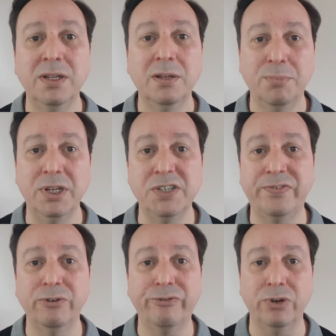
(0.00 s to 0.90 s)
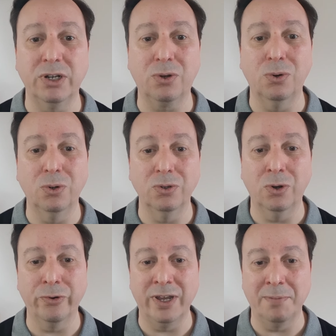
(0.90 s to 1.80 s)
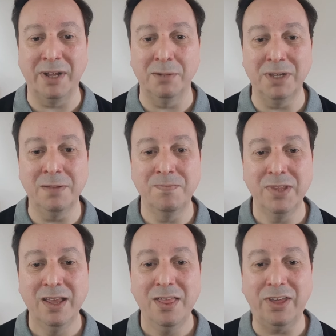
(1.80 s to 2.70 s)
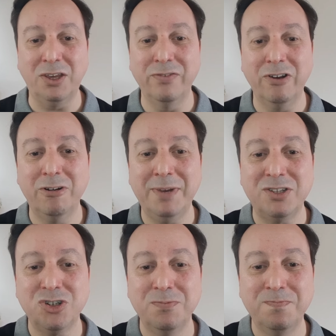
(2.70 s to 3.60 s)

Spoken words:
please feel free to call or email me. Thank you very much.